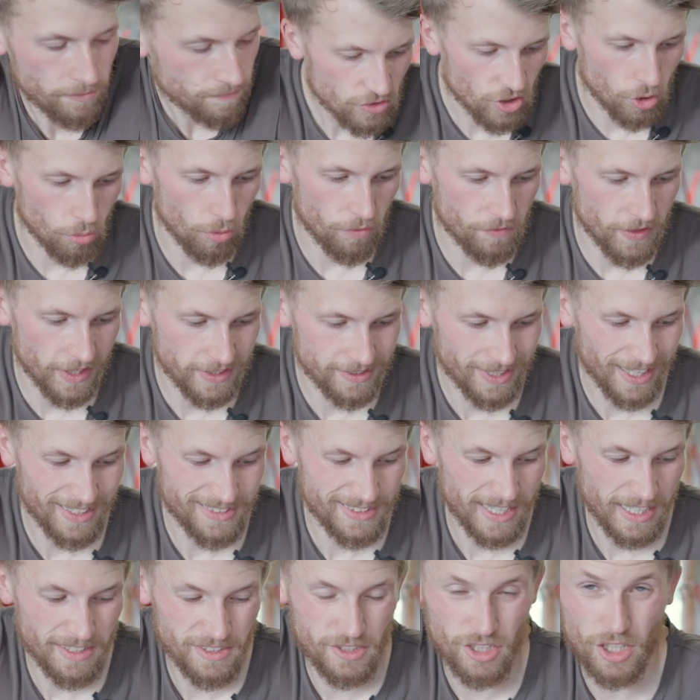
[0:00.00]
So with this I
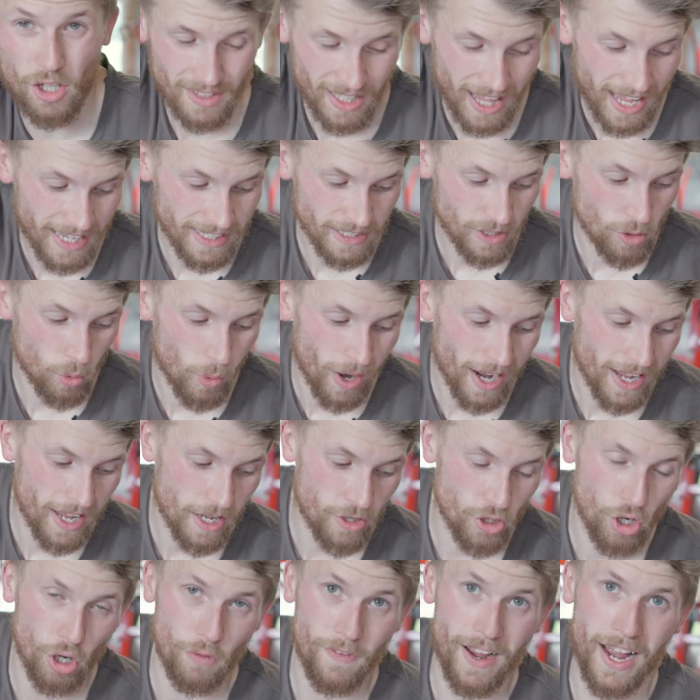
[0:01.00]
tend to glide quite
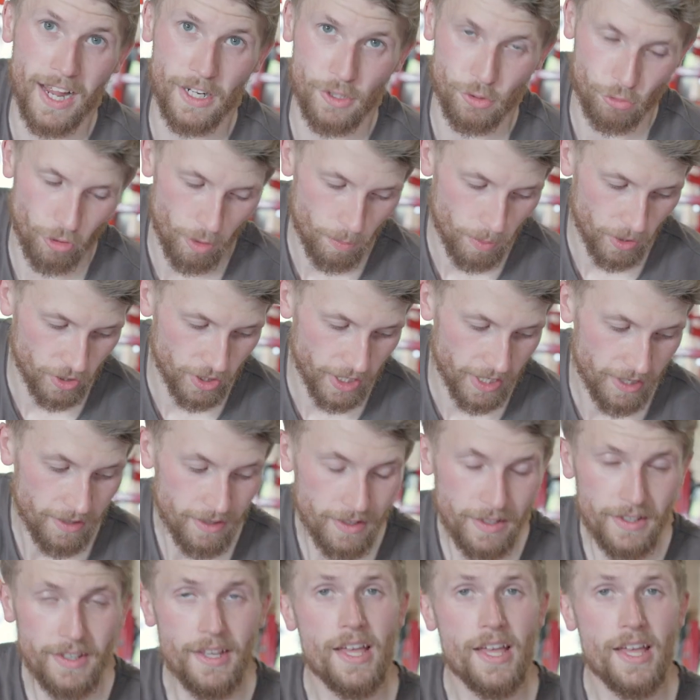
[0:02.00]
an overhand grip on it,